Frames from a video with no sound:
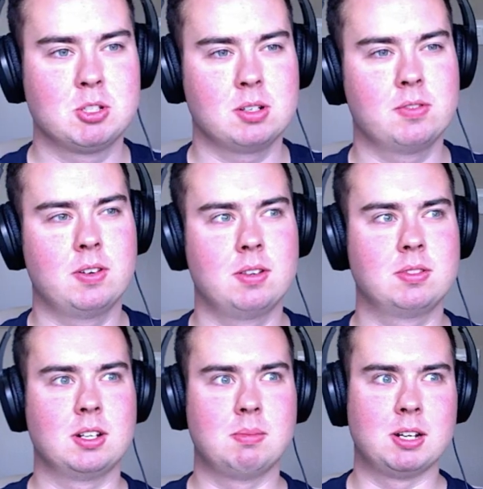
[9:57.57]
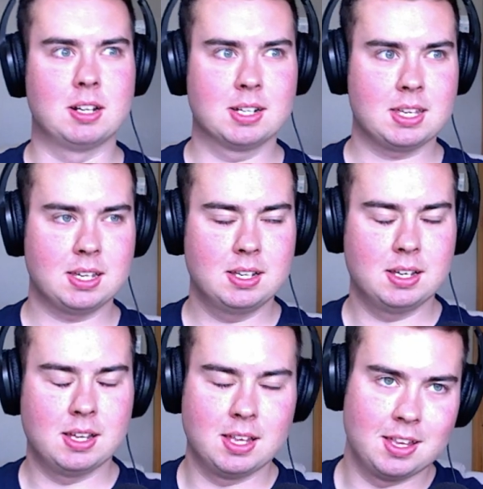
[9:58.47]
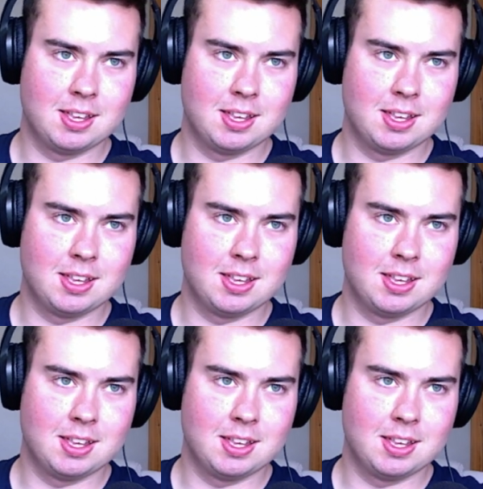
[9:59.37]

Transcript: Cinematographer was going to be like.